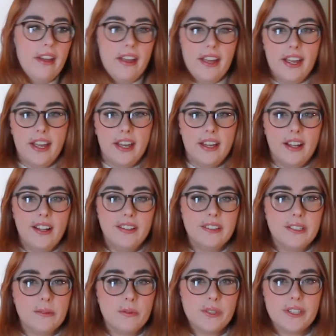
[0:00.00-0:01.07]
and
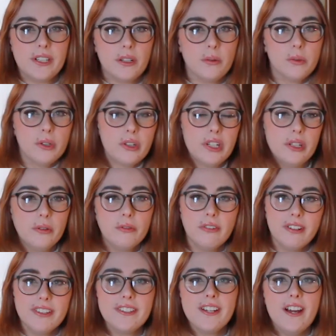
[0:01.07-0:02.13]
it was like a real cute
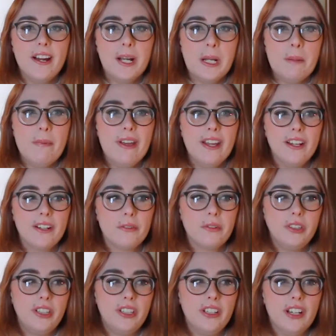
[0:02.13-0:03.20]
fun time, and
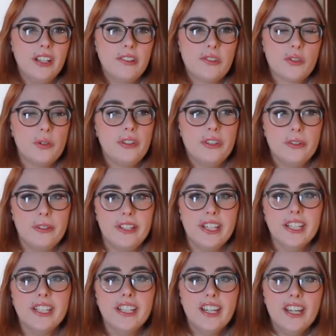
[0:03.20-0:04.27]
I enjoyed doing
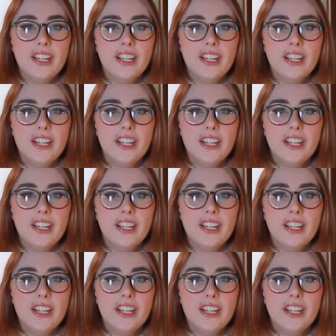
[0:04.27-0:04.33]
it.